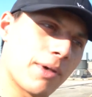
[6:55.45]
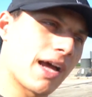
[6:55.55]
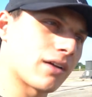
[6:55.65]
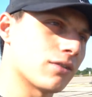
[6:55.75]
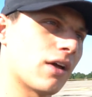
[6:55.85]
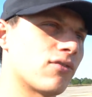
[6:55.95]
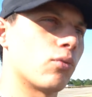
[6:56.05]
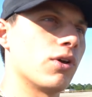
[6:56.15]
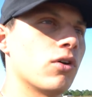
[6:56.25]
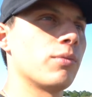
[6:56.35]
back left
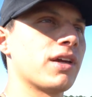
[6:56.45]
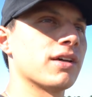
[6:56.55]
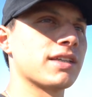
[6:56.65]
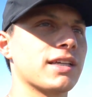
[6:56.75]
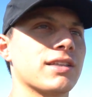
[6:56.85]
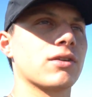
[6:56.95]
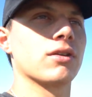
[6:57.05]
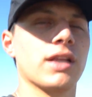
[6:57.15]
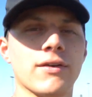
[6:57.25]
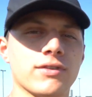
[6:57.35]
wheel, because I sit on
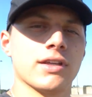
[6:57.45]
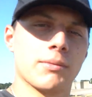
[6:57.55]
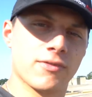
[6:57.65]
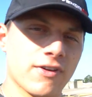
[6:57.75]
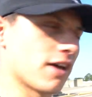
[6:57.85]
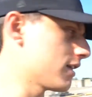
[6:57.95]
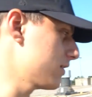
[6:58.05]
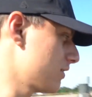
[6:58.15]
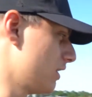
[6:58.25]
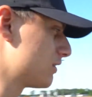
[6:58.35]
the left and I'm a fat
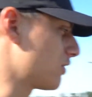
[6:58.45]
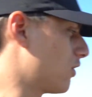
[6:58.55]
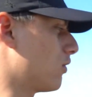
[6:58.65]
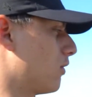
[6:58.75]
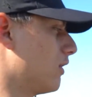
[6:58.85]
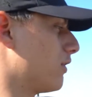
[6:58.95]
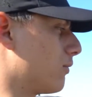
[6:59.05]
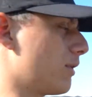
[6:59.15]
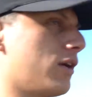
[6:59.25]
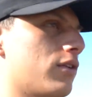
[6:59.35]
ass. So
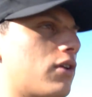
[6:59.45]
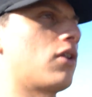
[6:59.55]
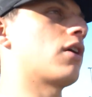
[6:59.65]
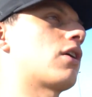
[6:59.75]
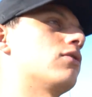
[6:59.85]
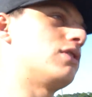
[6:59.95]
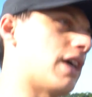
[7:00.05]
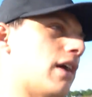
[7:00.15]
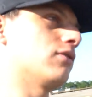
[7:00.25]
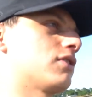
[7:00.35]
the rear of the car goes
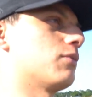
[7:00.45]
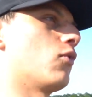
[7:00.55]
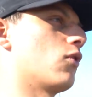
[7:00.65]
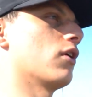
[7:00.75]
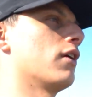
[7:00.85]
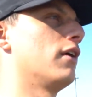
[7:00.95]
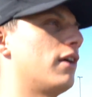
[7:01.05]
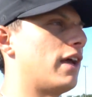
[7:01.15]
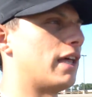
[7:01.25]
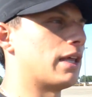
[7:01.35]
down some more,
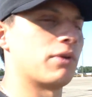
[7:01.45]
and then